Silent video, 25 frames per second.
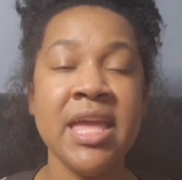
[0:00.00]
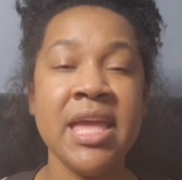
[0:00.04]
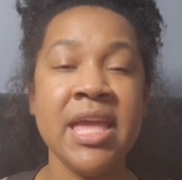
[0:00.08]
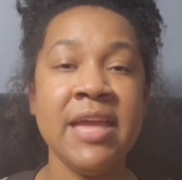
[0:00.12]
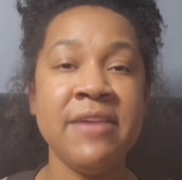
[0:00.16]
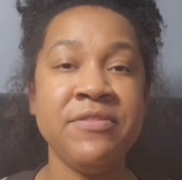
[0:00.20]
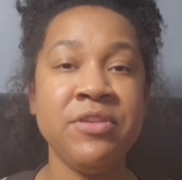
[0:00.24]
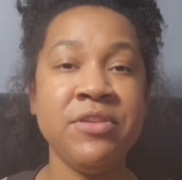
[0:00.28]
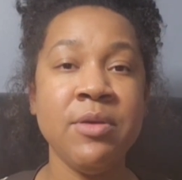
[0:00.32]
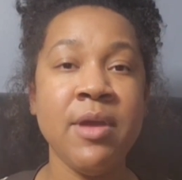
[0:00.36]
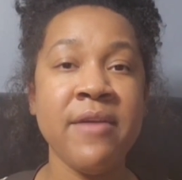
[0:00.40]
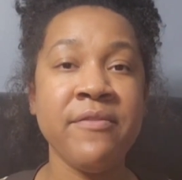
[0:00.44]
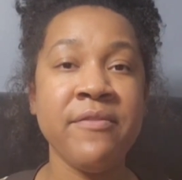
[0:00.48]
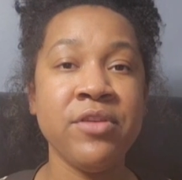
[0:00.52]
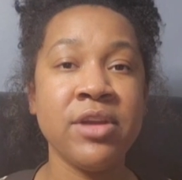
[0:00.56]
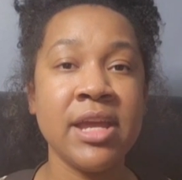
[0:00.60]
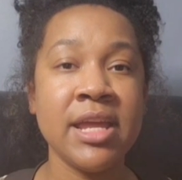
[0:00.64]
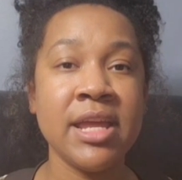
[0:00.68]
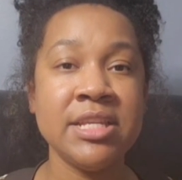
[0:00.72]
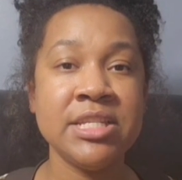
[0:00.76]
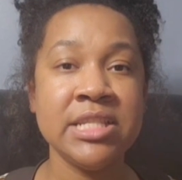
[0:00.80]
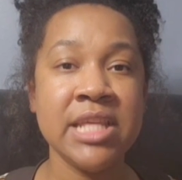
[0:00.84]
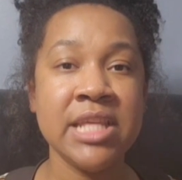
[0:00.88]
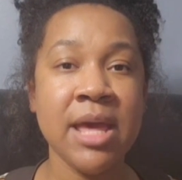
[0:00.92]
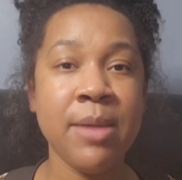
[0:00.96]
if you ever
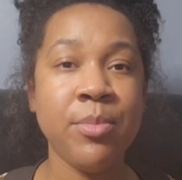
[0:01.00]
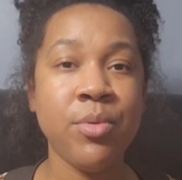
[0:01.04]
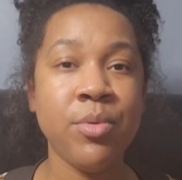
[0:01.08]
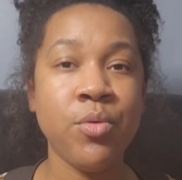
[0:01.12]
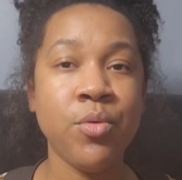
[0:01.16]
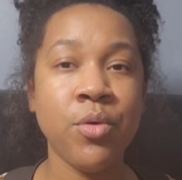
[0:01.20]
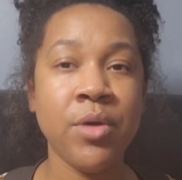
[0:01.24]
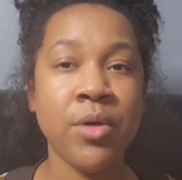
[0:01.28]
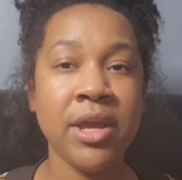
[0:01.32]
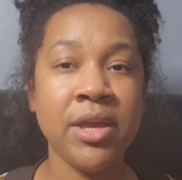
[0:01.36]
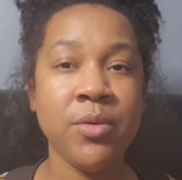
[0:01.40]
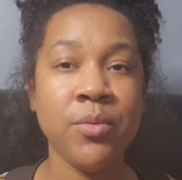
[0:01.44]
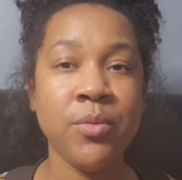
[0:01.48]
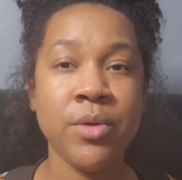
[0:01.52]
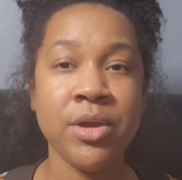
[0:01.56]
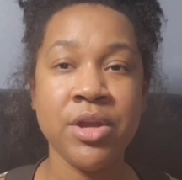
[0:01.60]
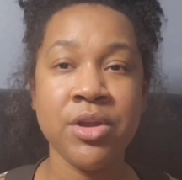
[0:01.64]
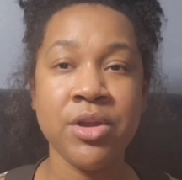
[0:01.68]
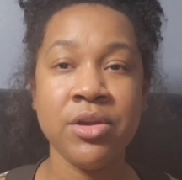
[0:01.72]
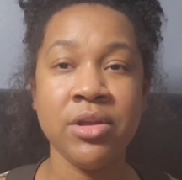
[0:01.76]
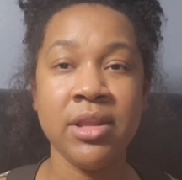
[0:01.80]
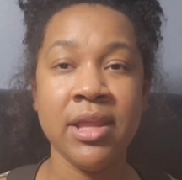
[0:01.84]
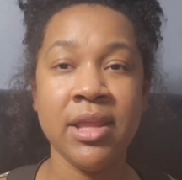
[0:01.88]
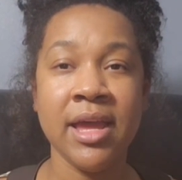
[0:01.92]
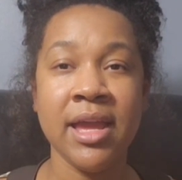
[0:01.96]
get to that point where
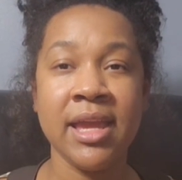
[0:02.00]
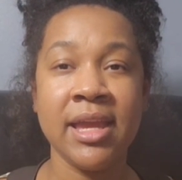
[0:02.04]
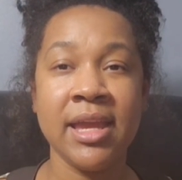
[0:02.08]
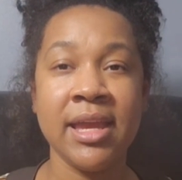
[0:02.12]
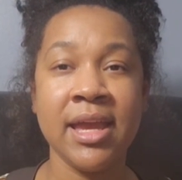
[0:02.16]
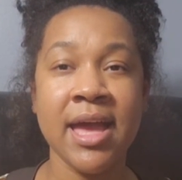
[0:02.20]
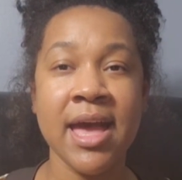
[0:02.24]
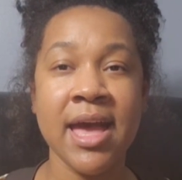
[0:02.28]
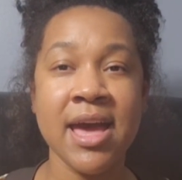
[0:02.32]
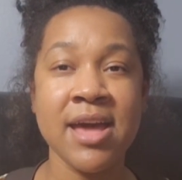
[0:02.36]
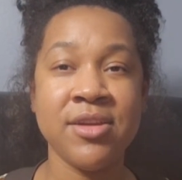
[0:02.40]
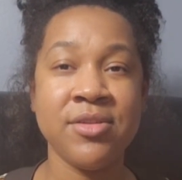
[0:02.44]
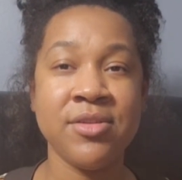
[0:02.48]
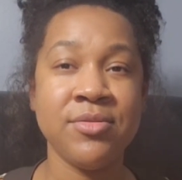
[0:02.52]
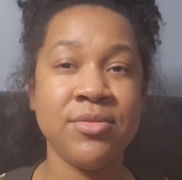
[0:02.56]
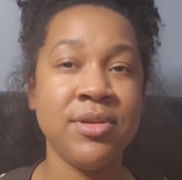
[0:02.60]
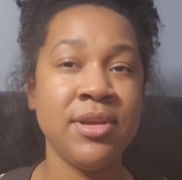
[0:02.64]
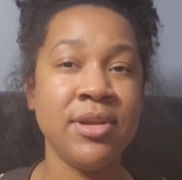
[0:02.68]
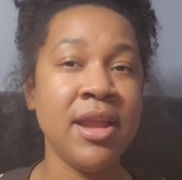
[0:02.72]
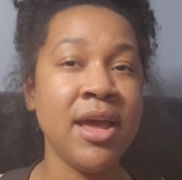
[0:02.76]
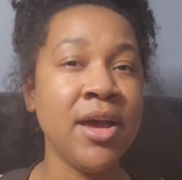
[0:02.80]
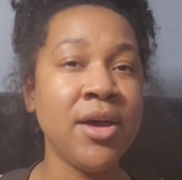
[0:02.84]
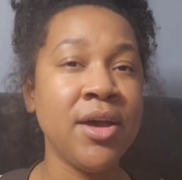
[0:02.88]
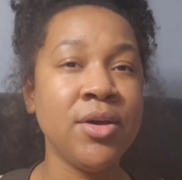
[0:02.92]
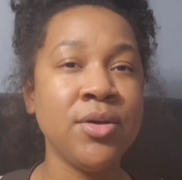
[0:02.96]
you're like, I don't
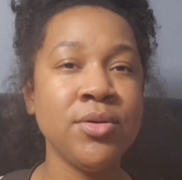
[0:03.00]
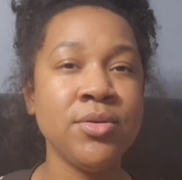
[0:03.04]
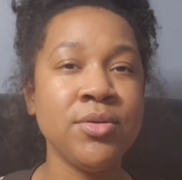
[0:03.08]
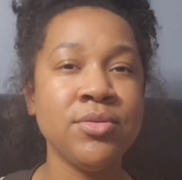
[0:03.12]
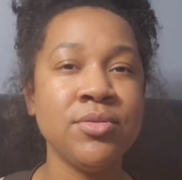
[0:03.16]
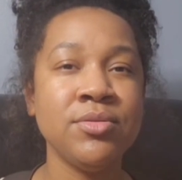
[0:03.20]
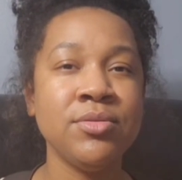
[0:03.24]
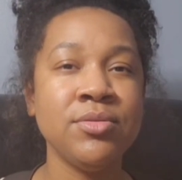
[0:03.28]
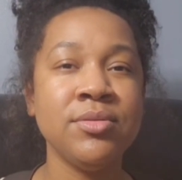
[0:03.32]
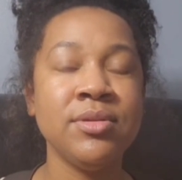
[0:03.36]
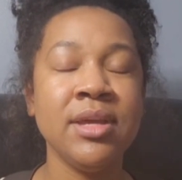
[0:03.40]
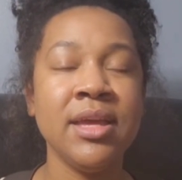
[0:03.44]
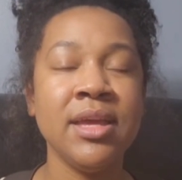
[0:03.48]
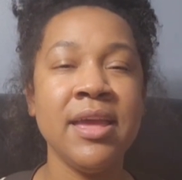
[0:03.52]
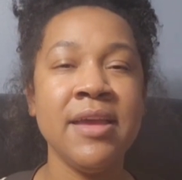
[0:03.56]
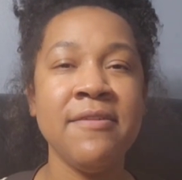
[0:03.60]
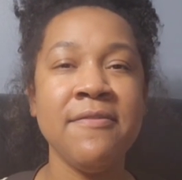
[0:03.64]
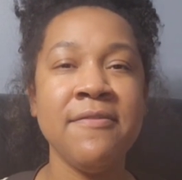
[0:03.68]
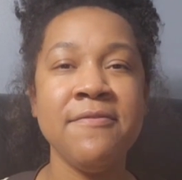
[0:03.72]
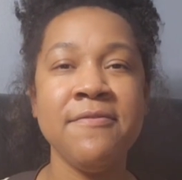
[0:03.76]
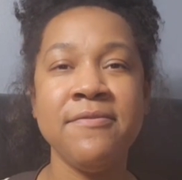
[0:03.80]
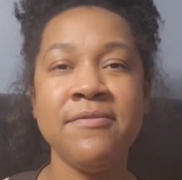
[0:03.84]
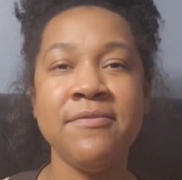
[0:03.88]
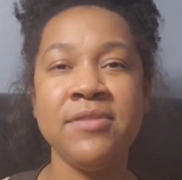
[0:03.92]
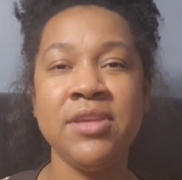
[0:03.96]
know if,
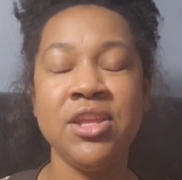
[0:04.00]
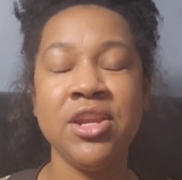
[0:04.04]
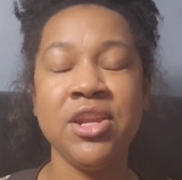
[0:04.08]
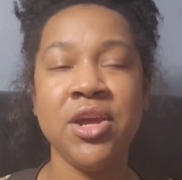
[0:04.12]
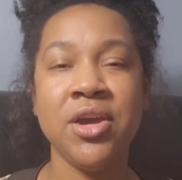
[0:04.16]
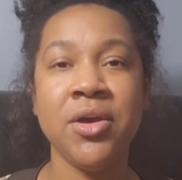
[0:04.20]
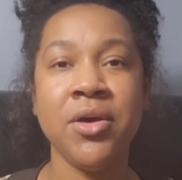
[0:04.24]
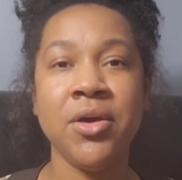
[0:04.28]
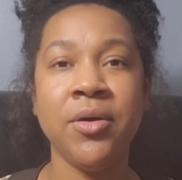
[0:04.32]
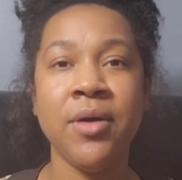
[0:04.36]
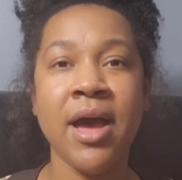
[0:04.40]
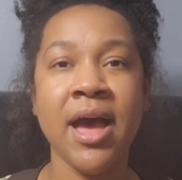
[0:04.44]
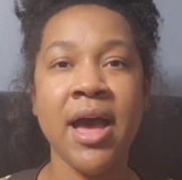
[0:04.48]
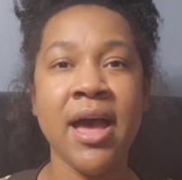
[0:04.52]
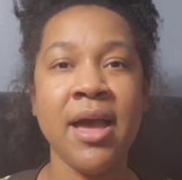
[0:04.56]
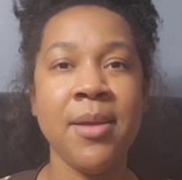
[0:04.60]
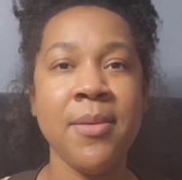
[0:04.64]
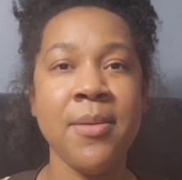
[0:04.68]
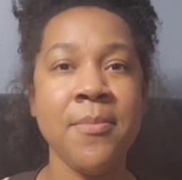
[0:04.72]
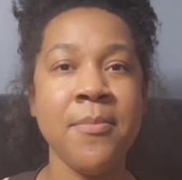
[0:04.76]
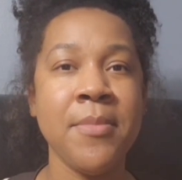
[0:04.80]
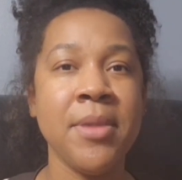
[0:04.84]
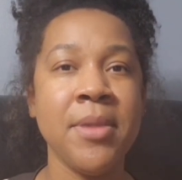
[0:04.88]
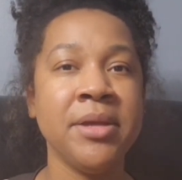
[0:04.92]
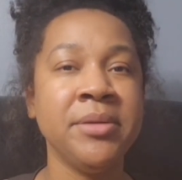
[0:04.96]

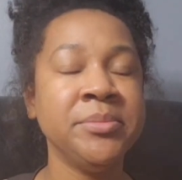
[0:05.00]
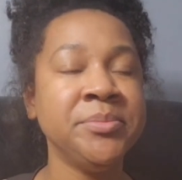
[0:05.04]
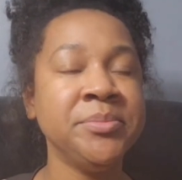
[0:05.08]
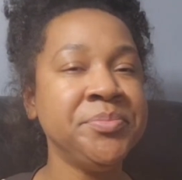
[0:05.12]
I'm